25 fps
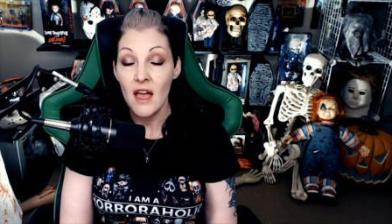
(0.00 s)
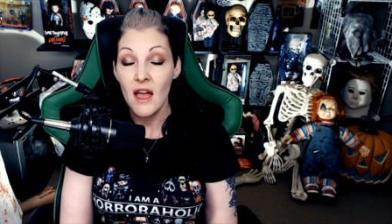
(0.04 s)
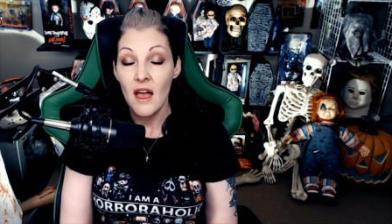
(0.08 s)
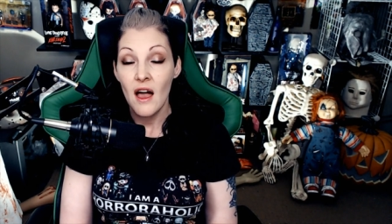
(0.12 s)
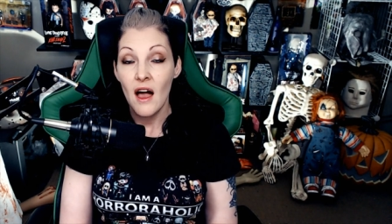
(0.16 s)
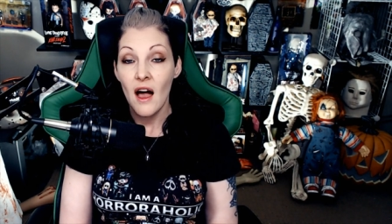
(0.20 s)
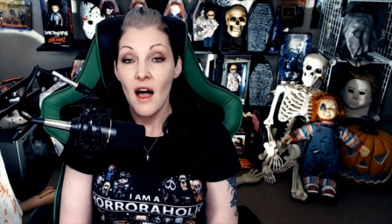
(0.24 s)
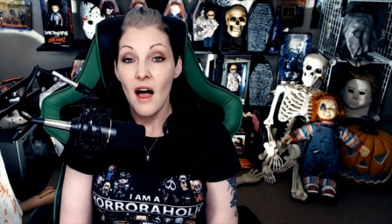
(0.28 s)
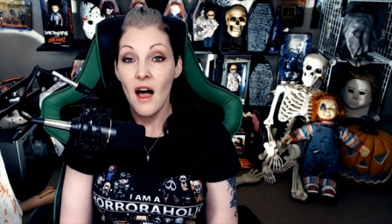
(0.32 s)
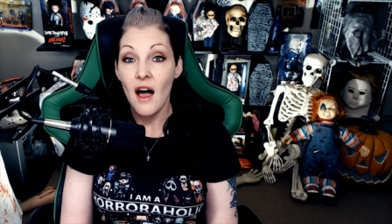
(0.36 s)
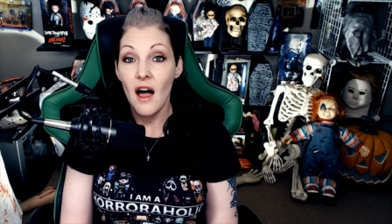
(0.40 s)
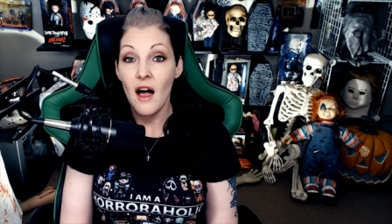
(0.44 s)

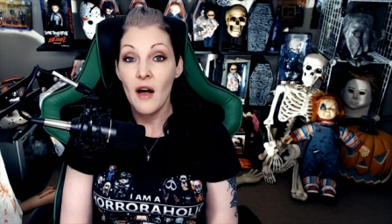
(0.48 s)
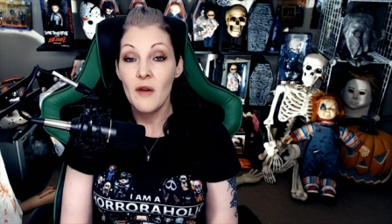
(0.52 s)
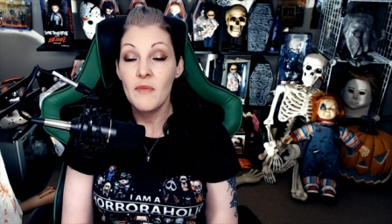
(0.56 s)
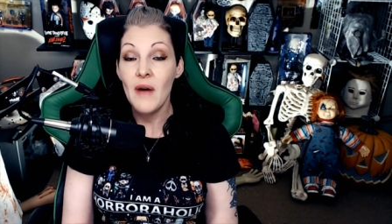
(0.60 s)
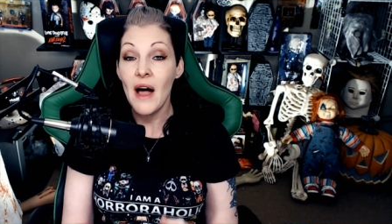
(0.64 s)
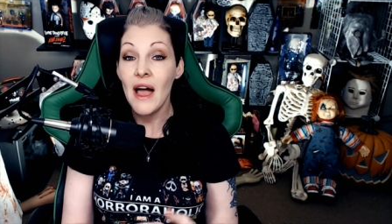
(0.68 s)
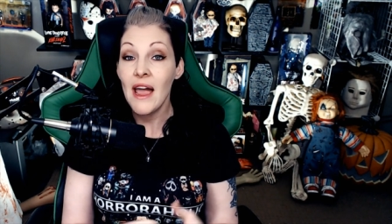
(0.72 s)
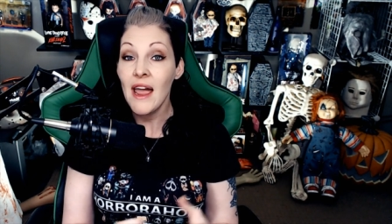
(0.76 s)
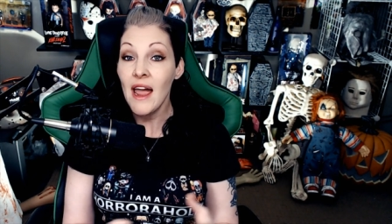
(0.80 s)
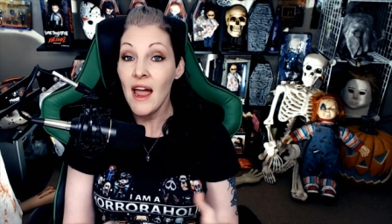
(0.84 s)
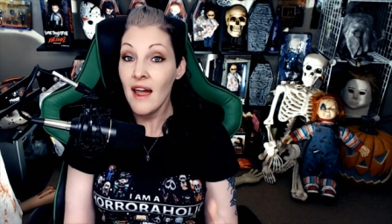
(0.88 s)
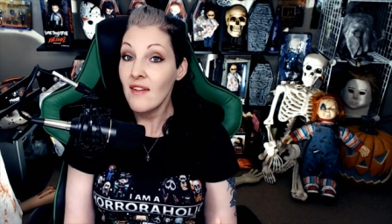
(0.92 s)
Um,
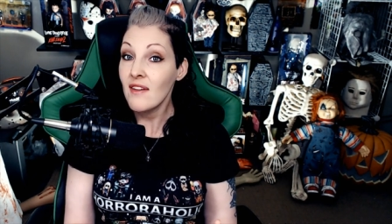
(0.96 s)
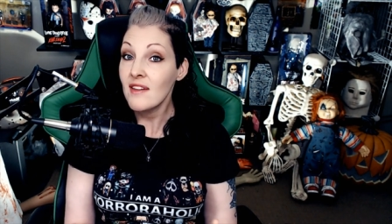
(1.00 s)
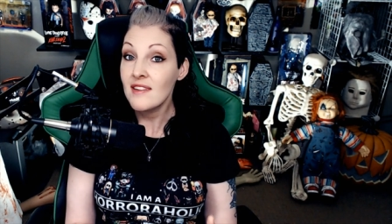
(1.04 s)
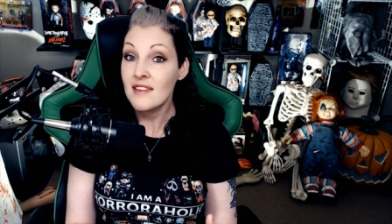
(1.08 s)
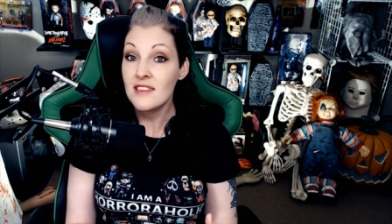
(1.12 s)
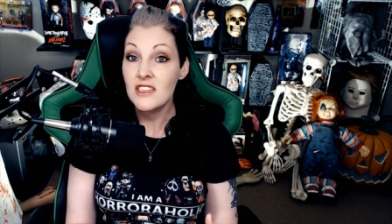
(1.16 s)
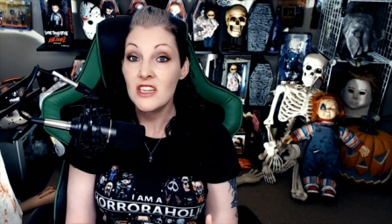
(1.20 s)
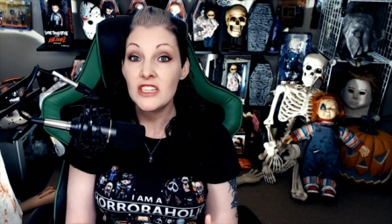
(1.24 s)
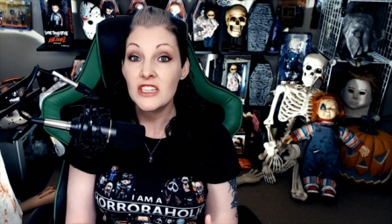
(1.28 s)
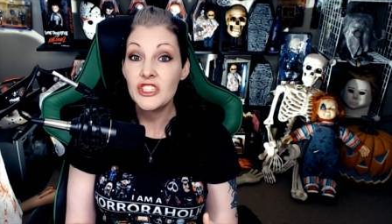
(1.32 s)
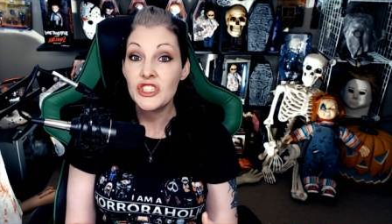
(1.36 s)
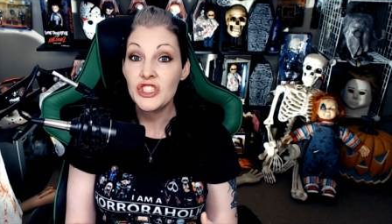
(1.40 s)
I highly
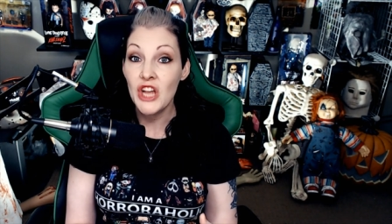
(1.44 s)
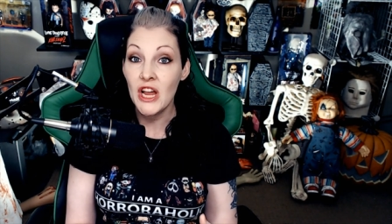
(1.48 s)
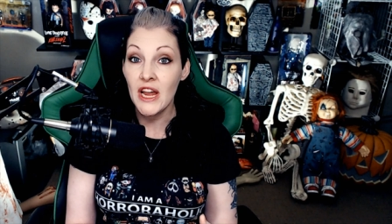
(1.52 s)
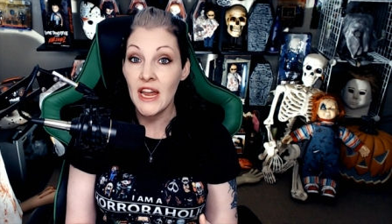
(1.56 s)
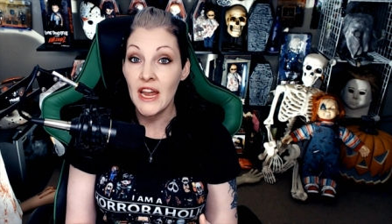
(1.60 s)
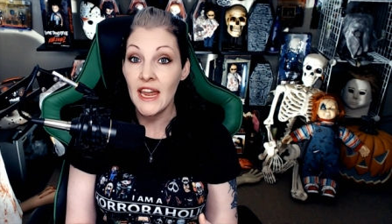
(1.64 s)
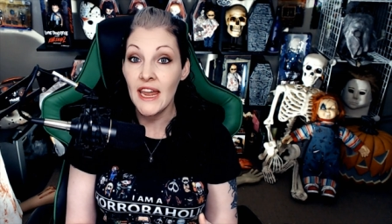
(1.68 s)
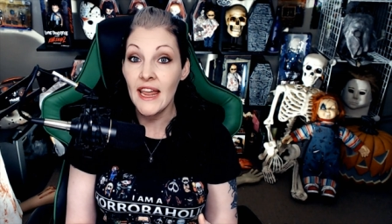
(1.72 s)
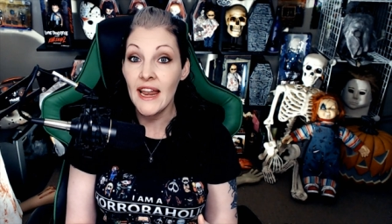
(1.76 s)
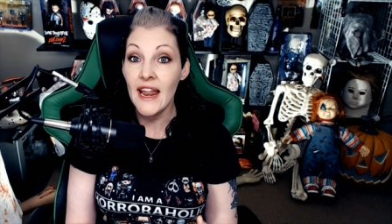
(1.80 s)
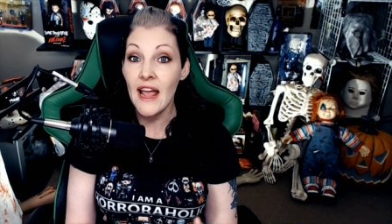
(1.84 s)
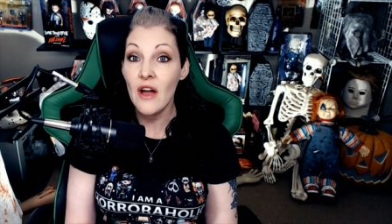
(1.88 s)
suggest
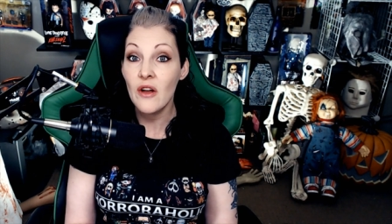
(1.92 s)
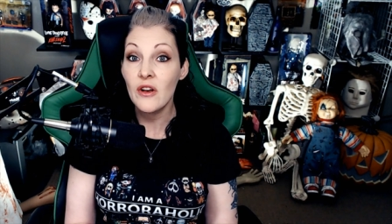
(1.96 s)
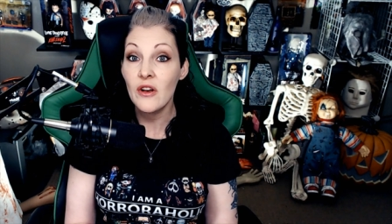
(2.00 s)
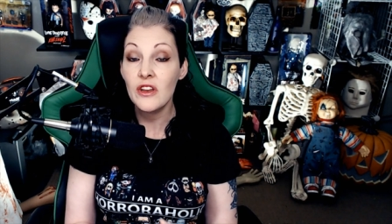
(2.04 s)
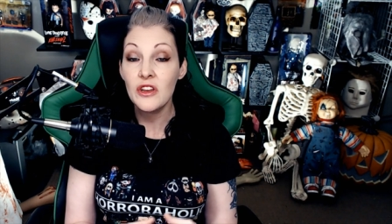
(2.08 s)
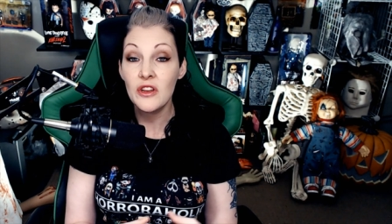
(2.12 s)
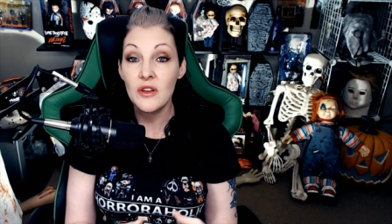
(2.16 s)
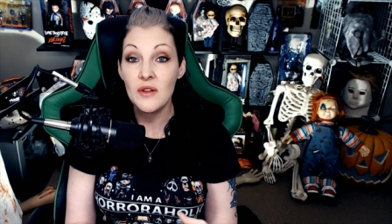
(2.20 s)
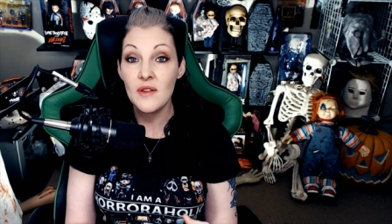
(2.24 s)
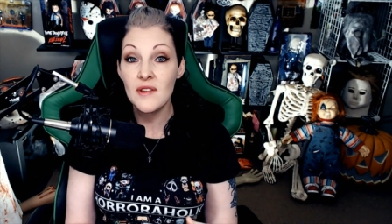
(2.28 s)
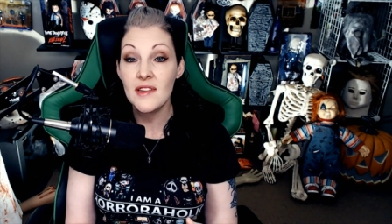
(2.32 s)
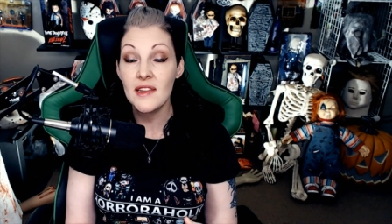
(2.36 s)
checking it out and
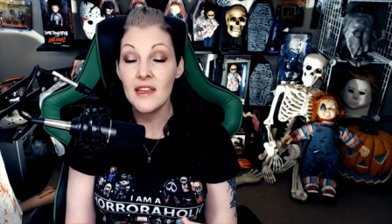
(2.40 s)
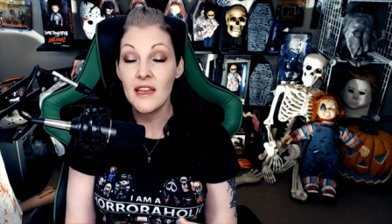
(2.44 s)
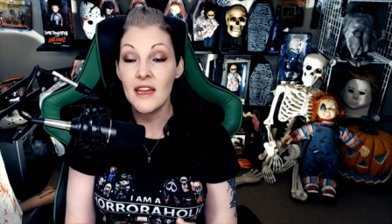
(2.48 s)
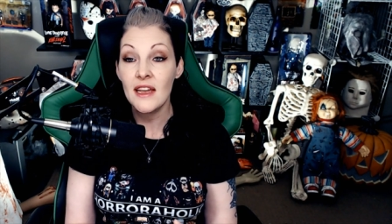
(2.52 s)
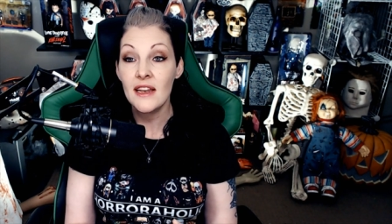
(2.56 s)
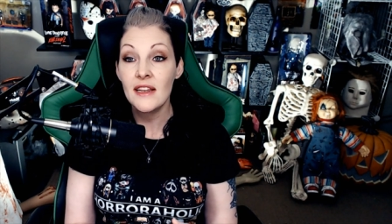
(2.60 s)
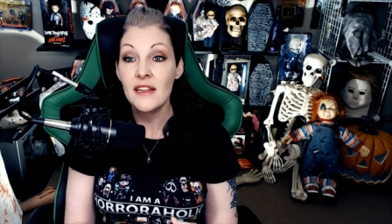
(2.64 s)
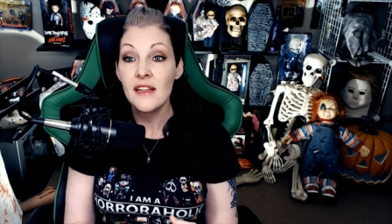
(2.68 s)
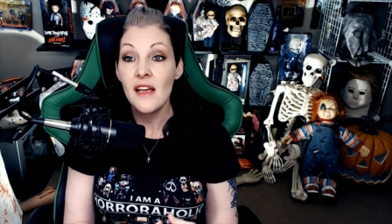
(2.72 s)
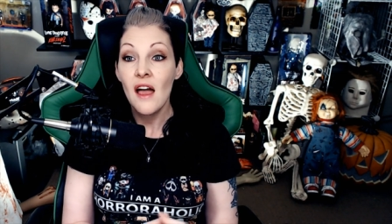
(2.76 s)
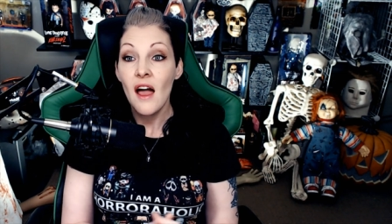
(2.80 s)
using it.